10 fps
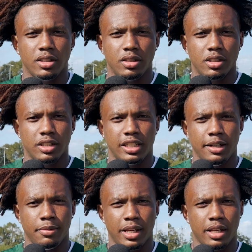to the
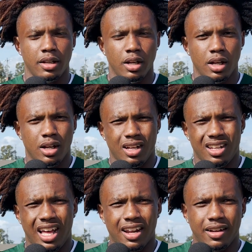team, man.
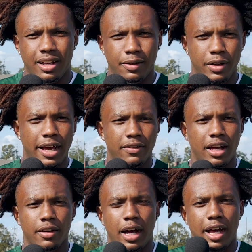A lot of we have a
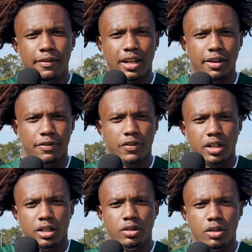lot of I have a lot of
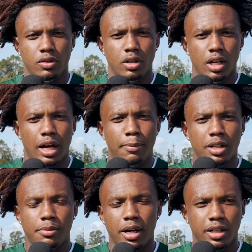fun, you know. I'm gonna
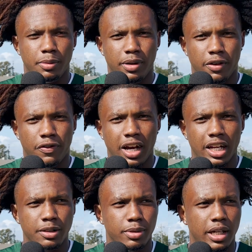come out here and play on
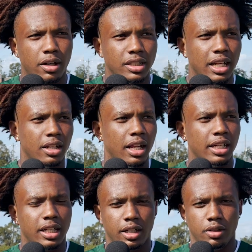Fridays, but outside the
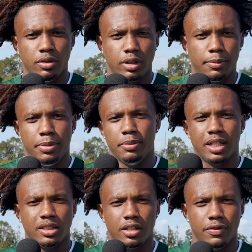lines, I can go. I be
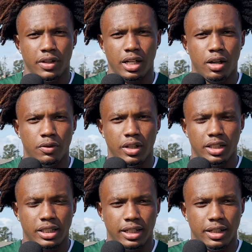myself, and I don't really
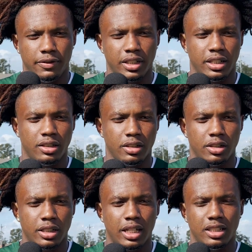take everything
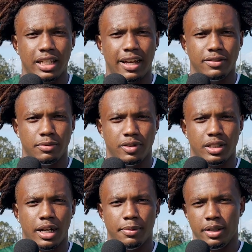serious. I just have some
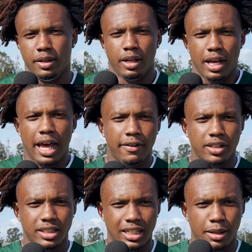time and have a
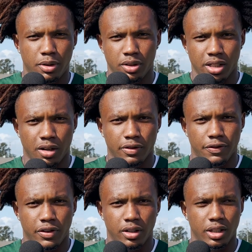good time on and off the
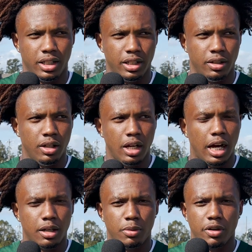field, and then
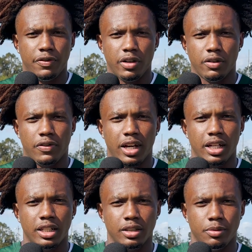I come on the field on
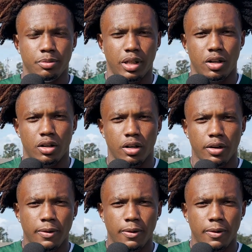Fridays and play hard.